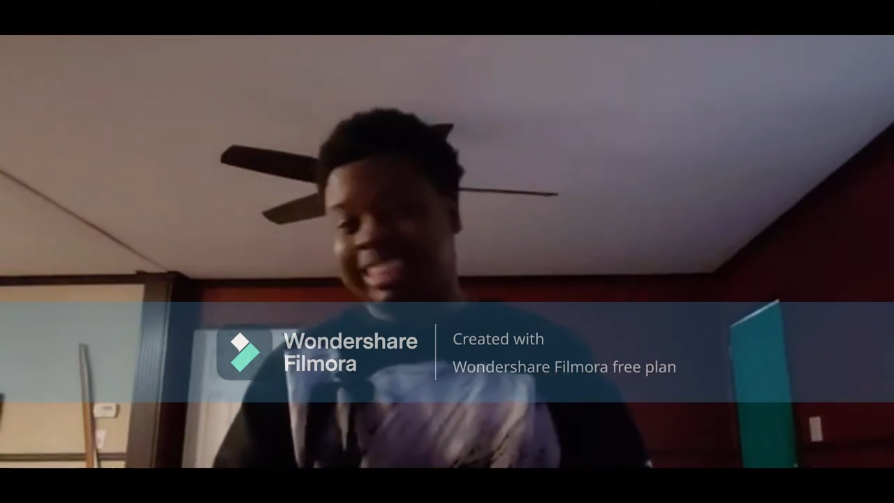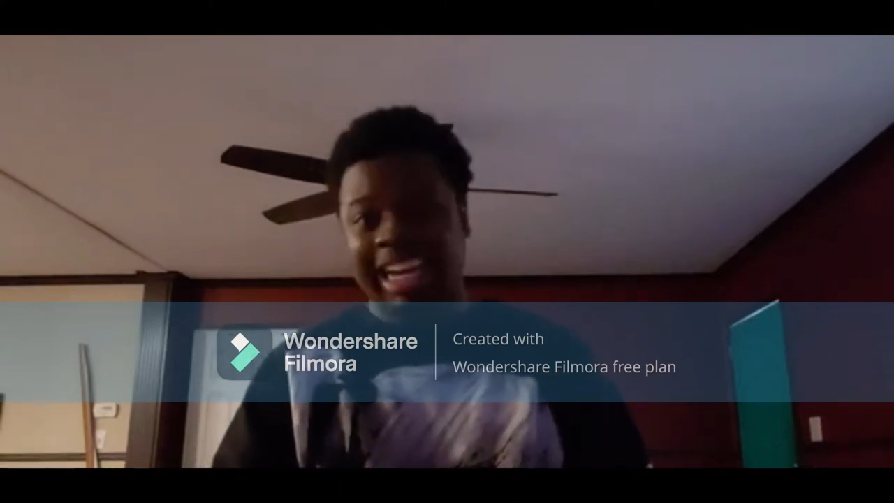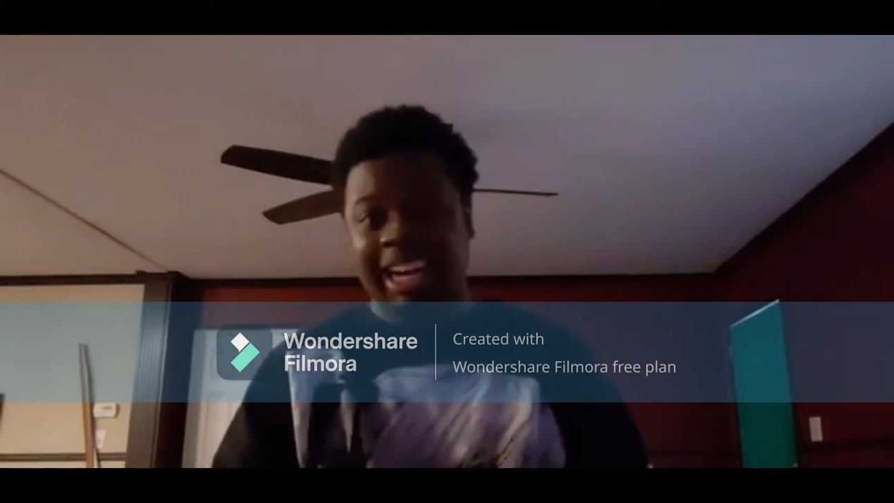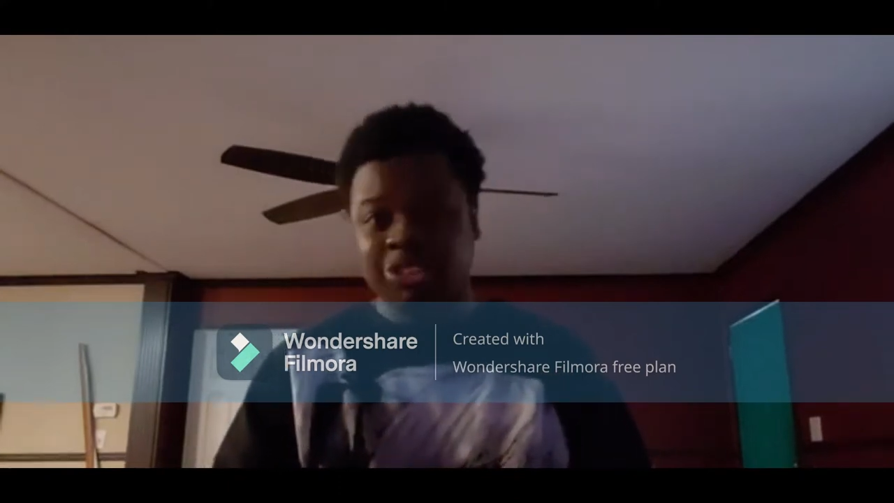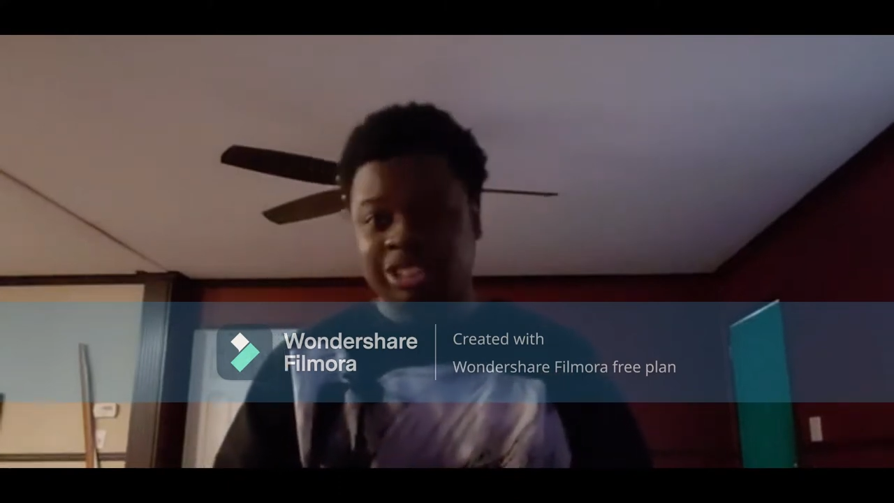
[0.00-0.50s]
the
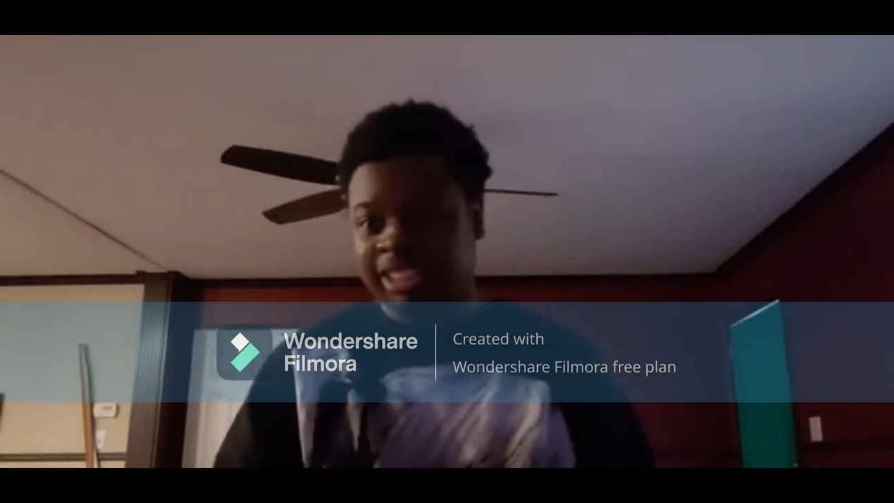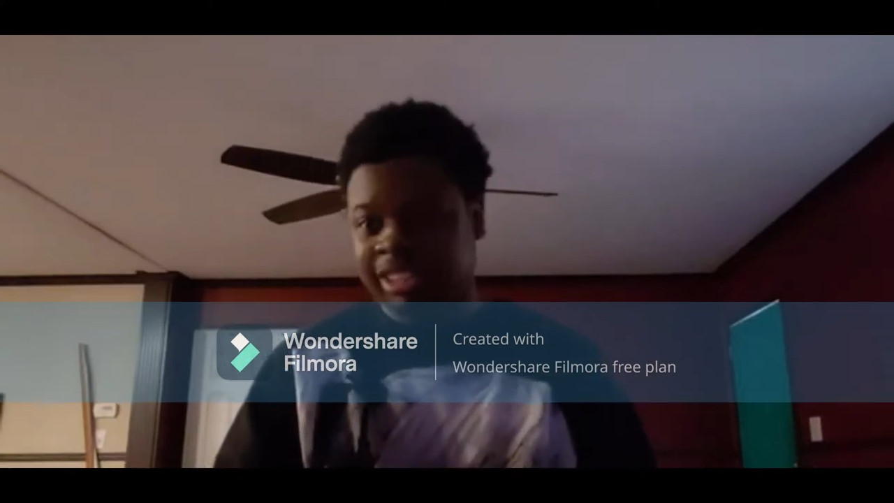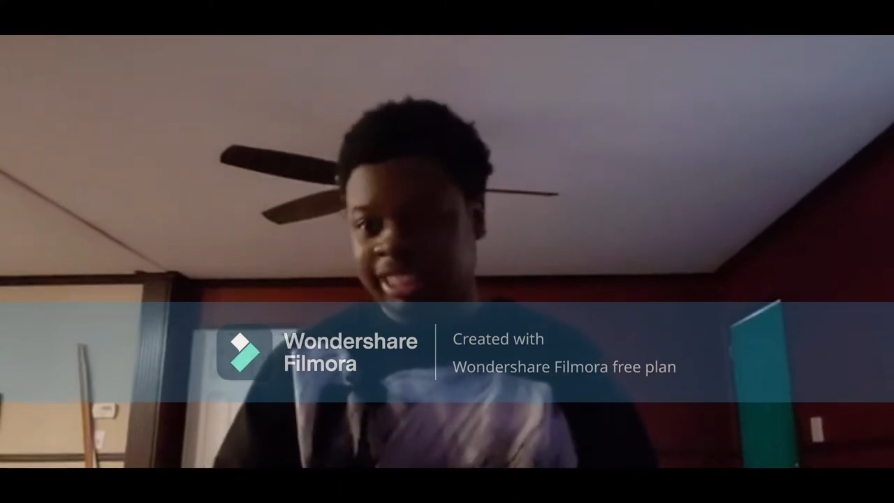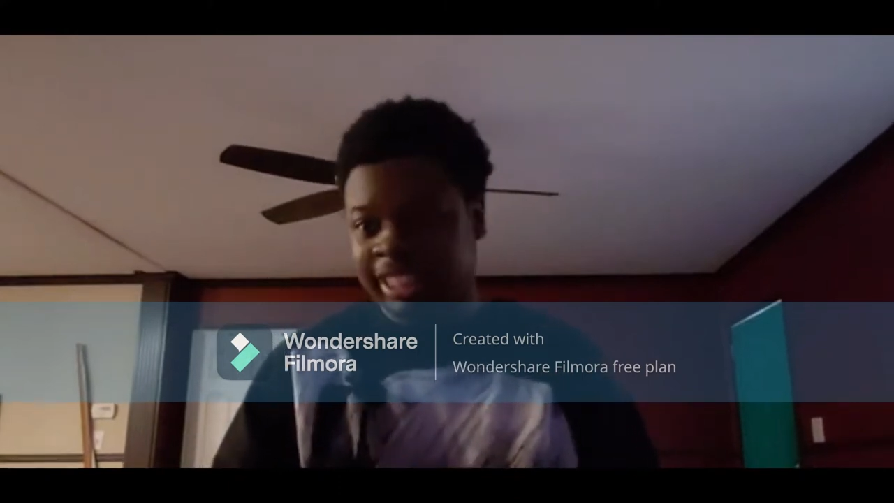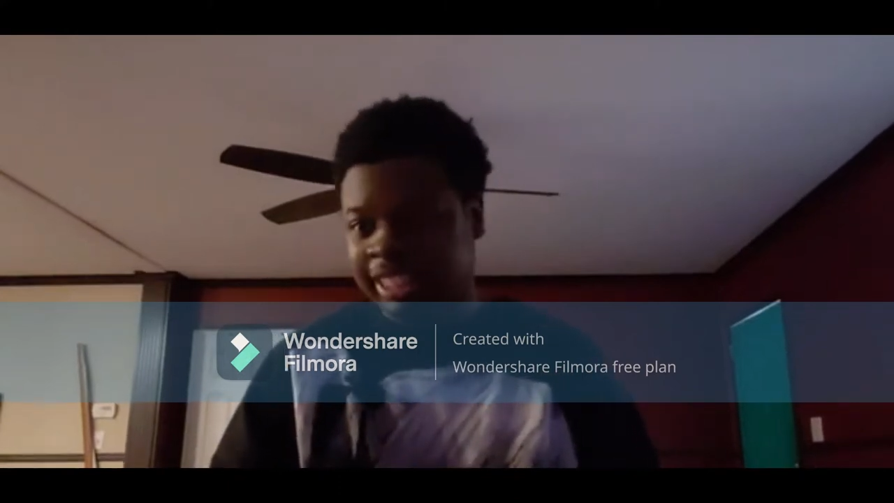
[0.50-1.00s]
house or
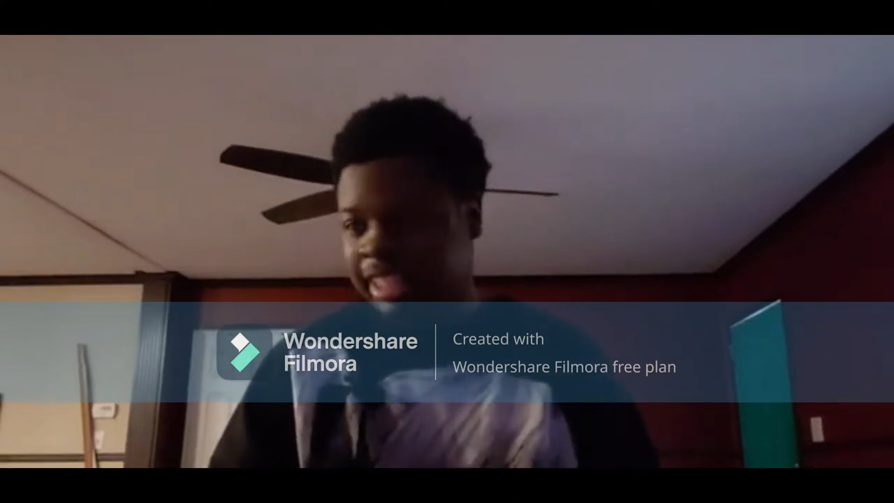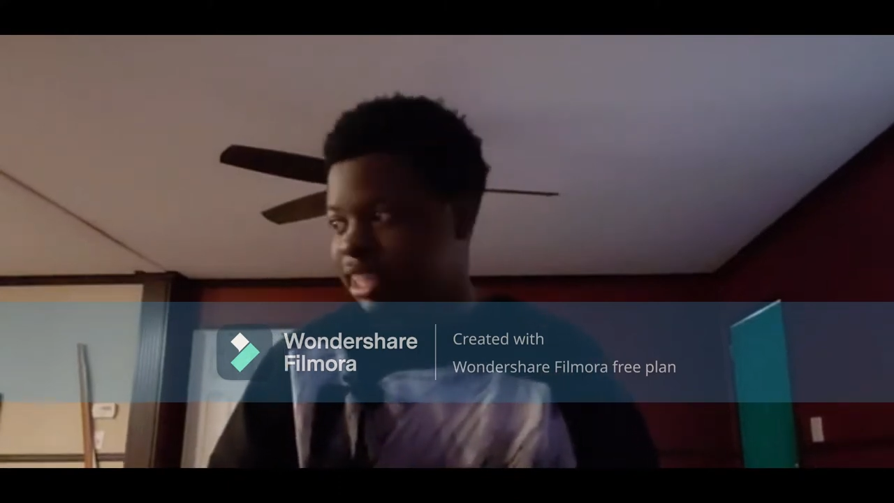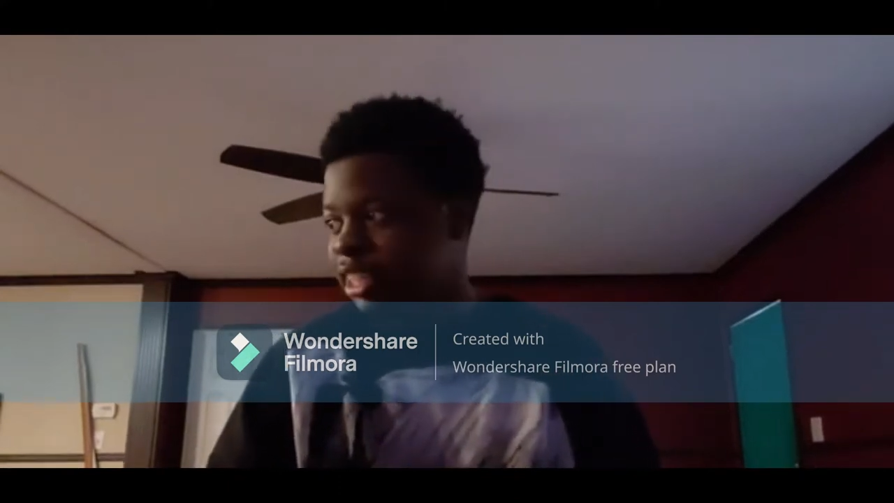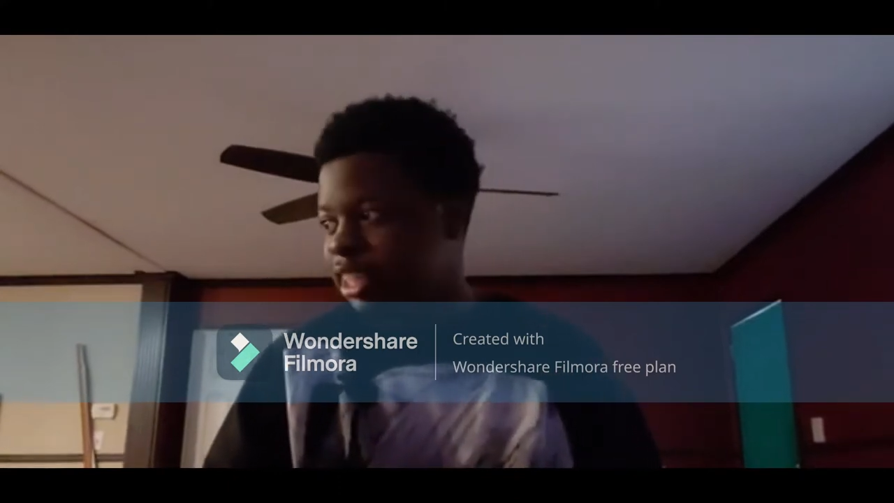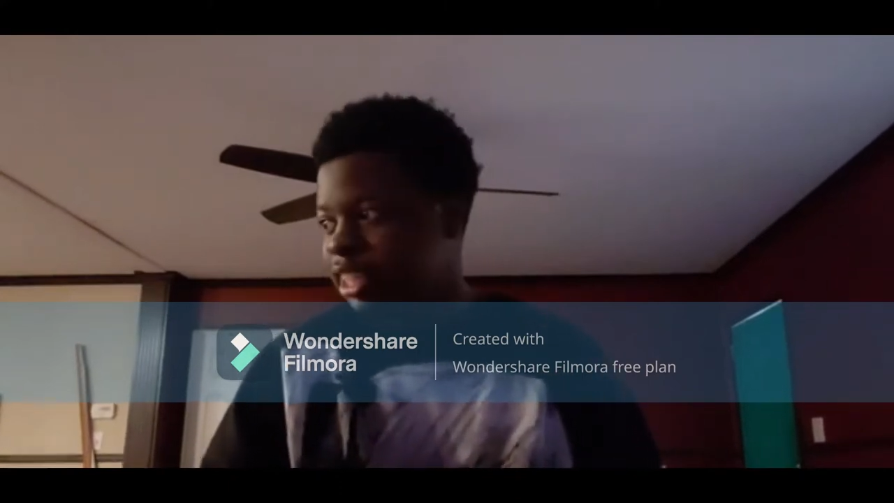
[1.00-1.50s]
something like that.